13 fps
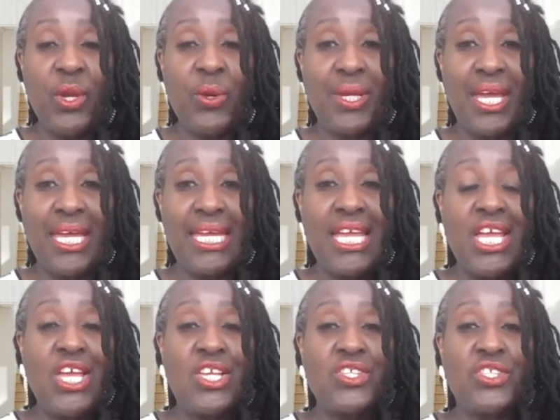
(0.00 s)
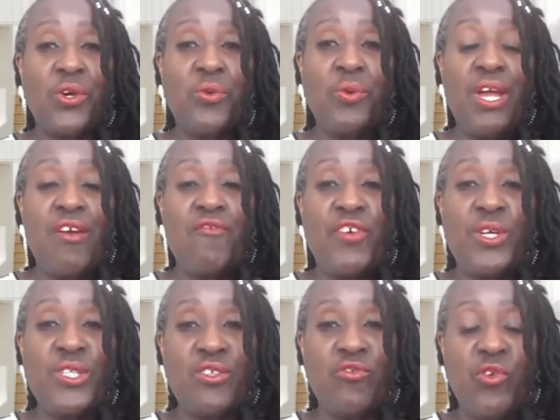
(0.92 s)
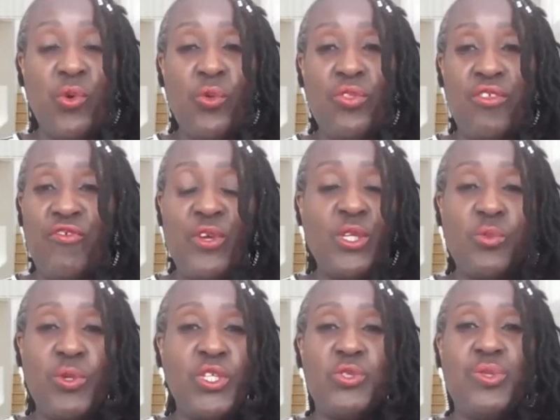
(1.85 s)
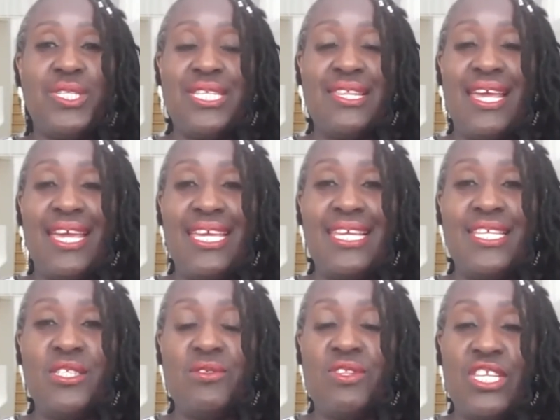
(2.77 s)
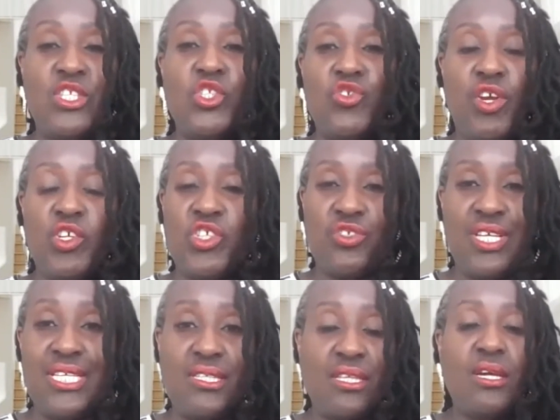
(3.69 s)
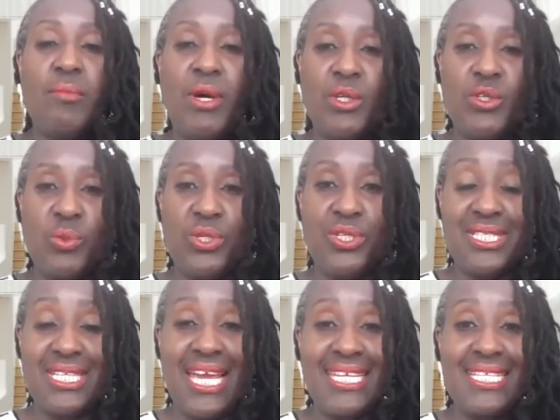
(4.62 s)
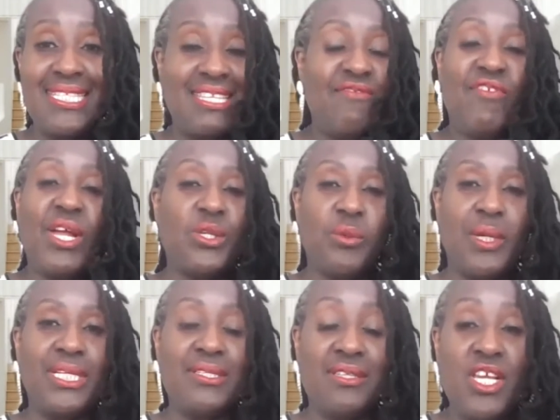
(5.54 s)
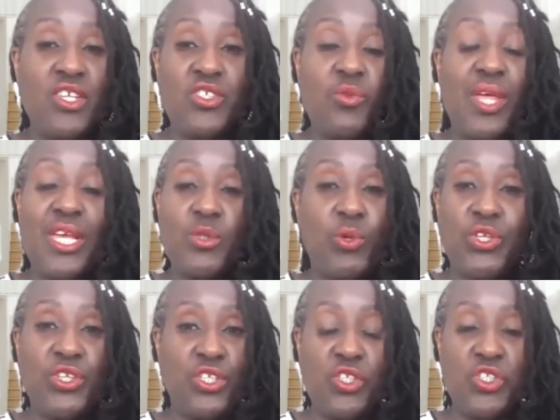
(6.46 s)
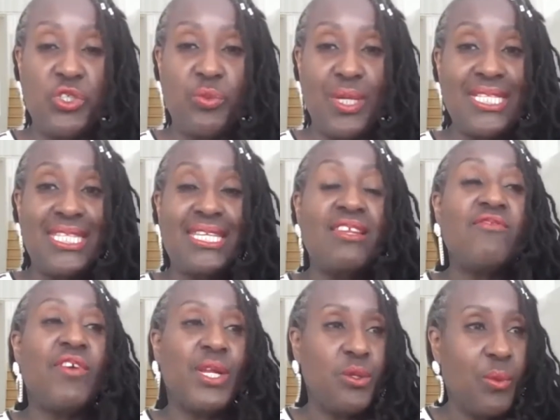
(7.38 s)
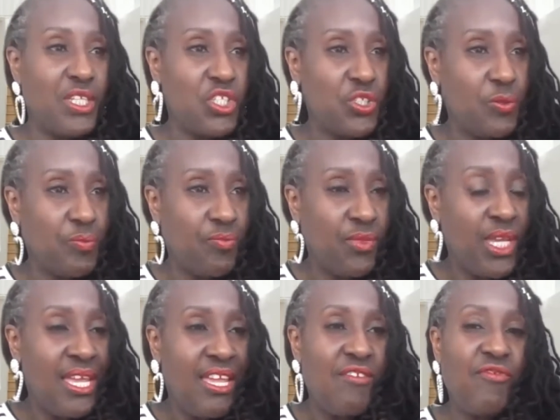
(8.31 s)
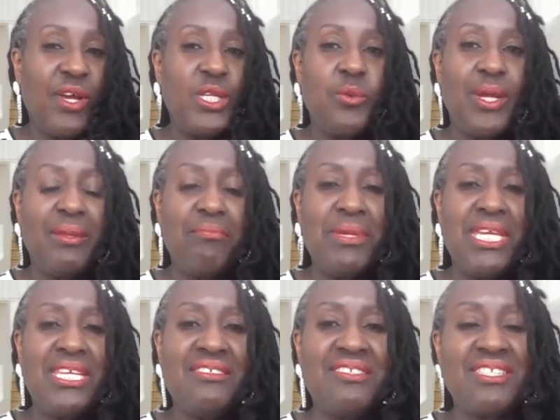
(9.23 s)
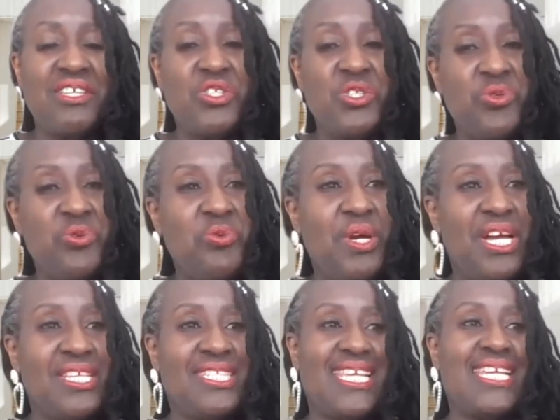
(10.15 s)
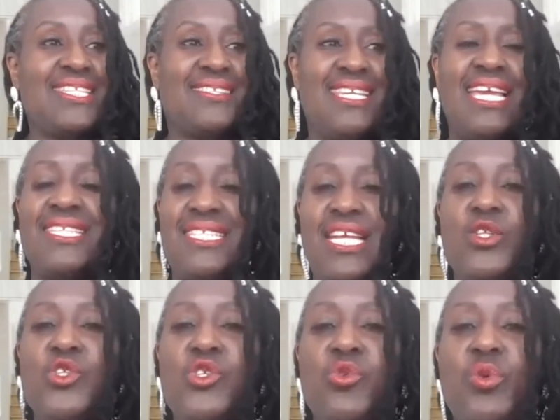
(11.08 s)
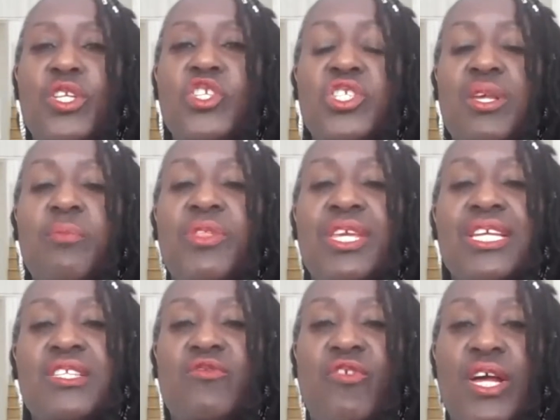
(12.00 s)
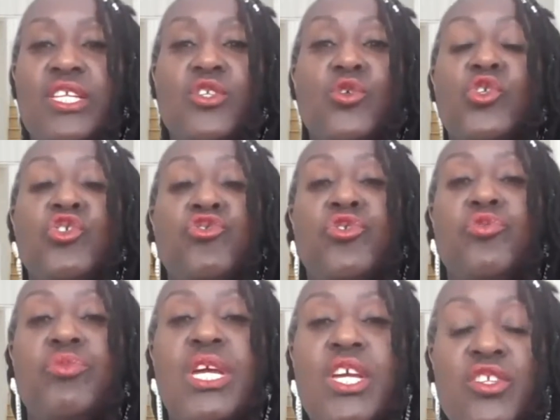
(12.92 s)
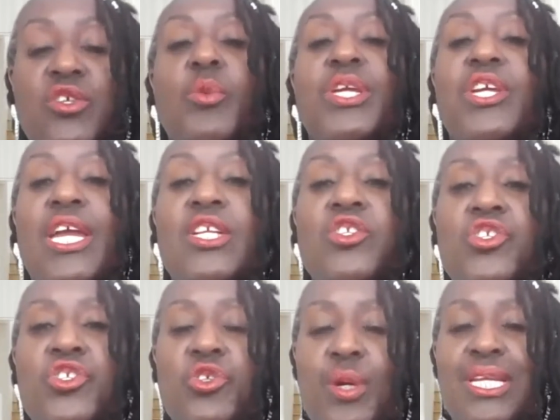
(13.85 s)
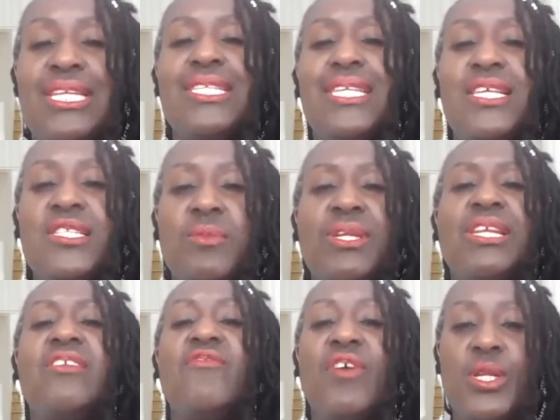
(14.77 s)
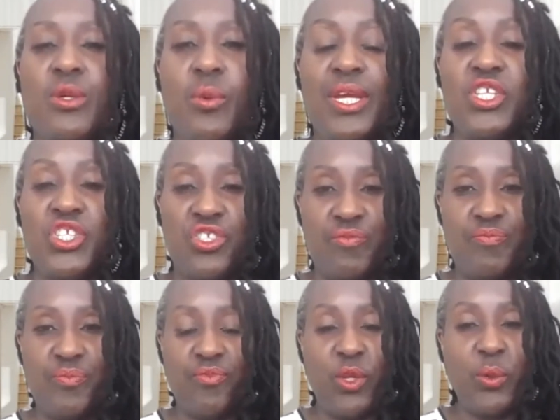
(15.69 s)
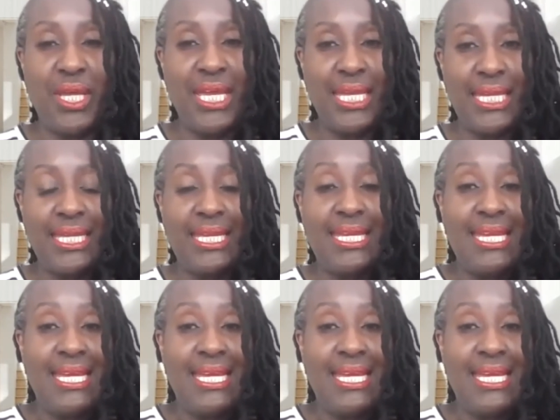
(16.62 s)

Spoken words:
Okay, so first of all, the first word you see there is the instruction. It's the command word and it's evaluate. So that's what you're going to do. It's an evaluation. Evaluate means to assess the extent to which something is valid or true. So we're going to do an assessment and evaluation. Okay,